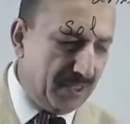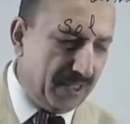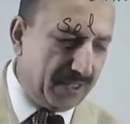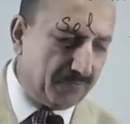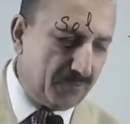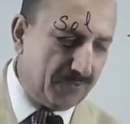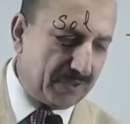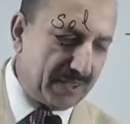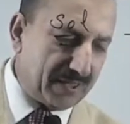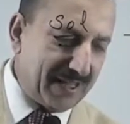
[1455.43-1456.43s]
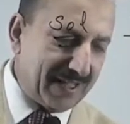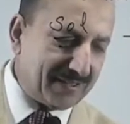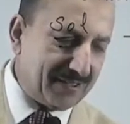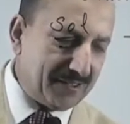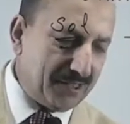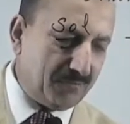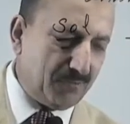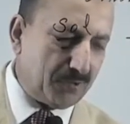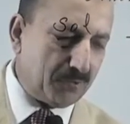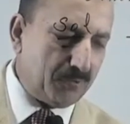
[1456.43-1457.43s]
and we will get x is equal
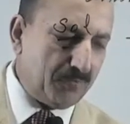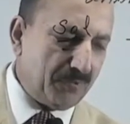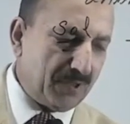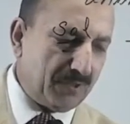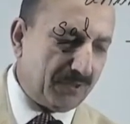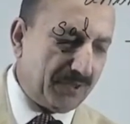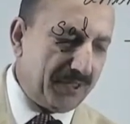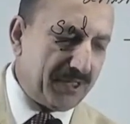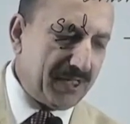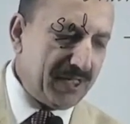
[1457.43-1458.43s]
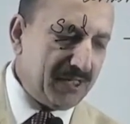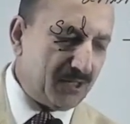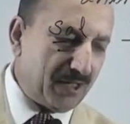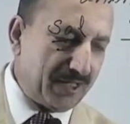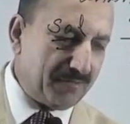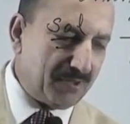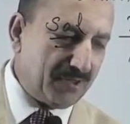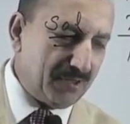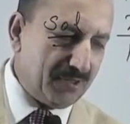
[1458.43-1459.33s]
to 13 times